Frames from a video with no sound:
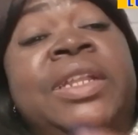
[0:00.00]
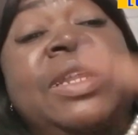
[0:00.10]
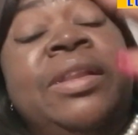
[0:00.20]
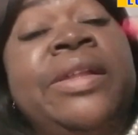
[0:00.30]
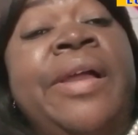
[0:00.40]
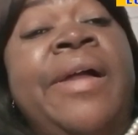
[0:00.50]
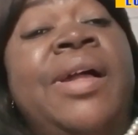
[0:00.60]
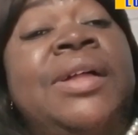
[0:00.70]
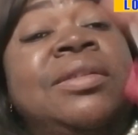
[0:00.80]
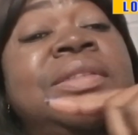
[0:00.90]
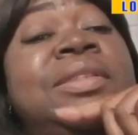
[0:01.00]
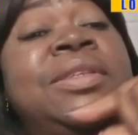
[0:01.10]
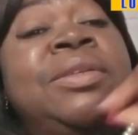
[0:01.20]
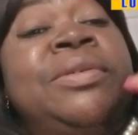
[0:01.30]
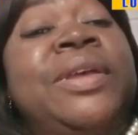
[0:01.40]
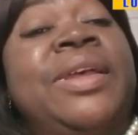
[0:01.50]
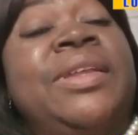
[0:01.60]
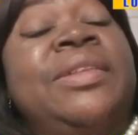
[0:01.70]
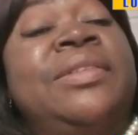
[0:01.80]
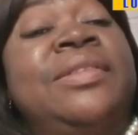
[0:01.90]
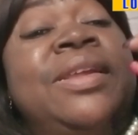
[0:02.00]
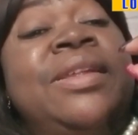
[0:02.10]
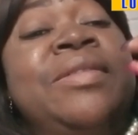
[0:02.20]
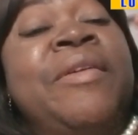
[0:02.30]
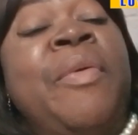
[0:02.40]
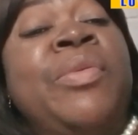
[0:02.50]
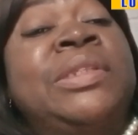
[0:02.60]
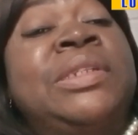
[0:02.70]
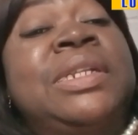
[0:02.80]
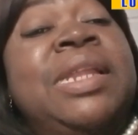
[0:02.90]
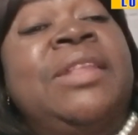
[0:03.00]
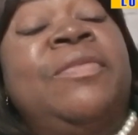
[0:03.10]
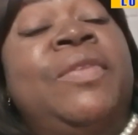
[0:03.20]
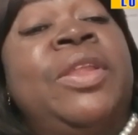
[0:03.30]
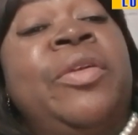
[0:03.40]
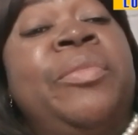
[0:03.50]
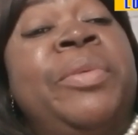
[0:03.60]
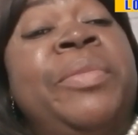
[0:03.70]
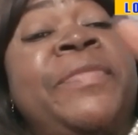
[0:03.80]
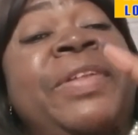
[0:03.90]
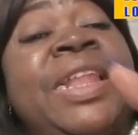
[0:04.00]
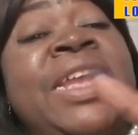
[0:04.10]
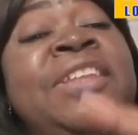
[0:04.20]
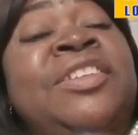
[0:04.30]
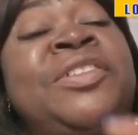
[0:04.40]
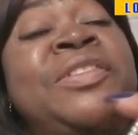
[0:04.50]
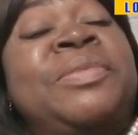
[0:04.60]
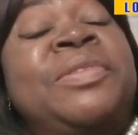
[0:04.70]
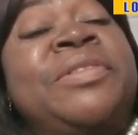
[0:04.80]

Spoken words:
I'll see you guys then in the next video. Remember to like, share, subscribe.